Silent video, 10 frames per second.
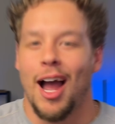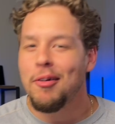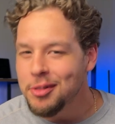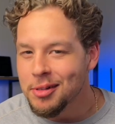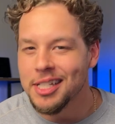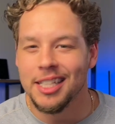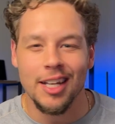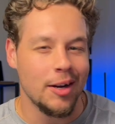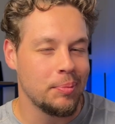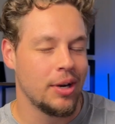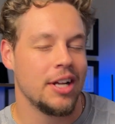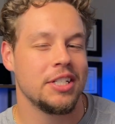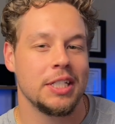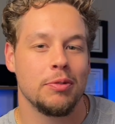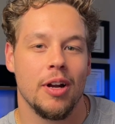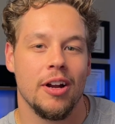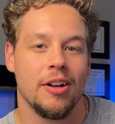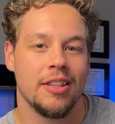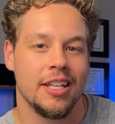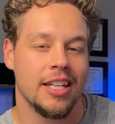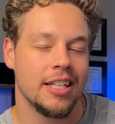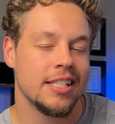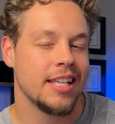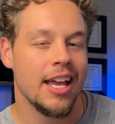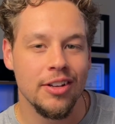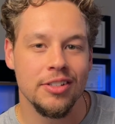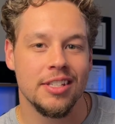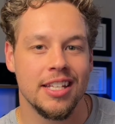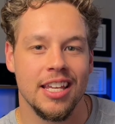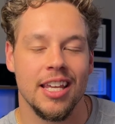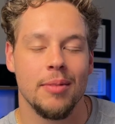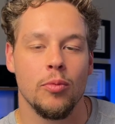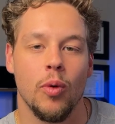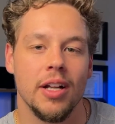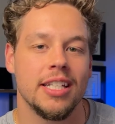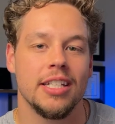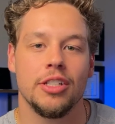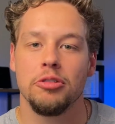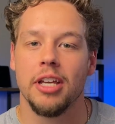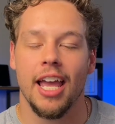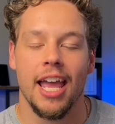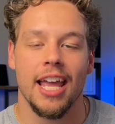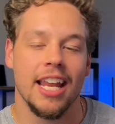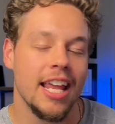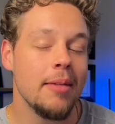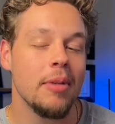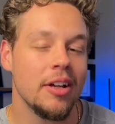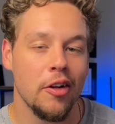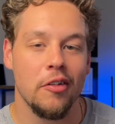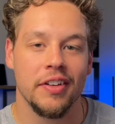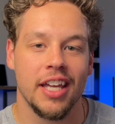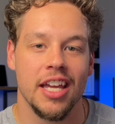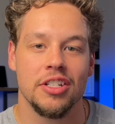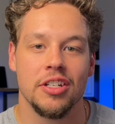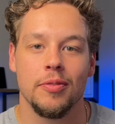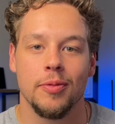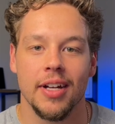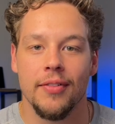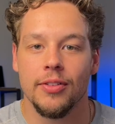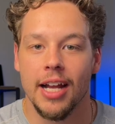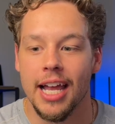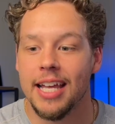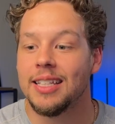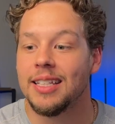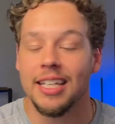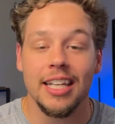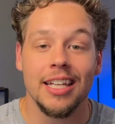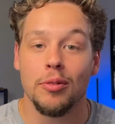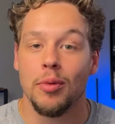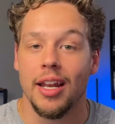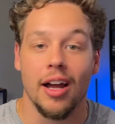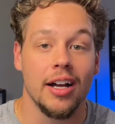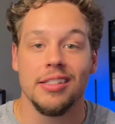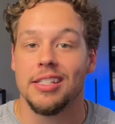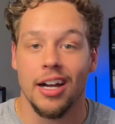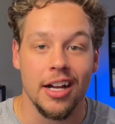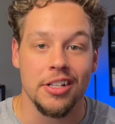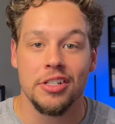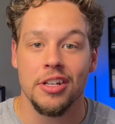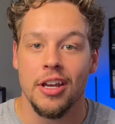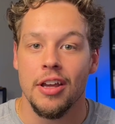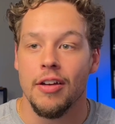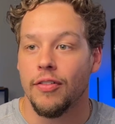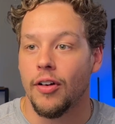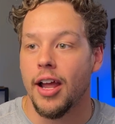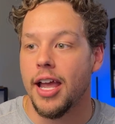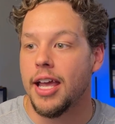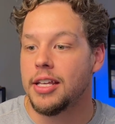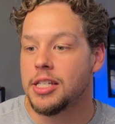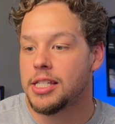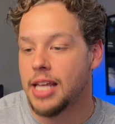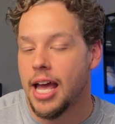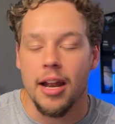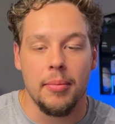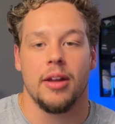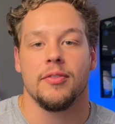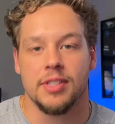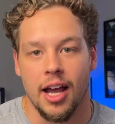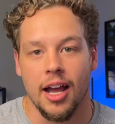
was recently on a project where the sales team wanted to get an email notification whenever a lead went untouched for a set amount of time.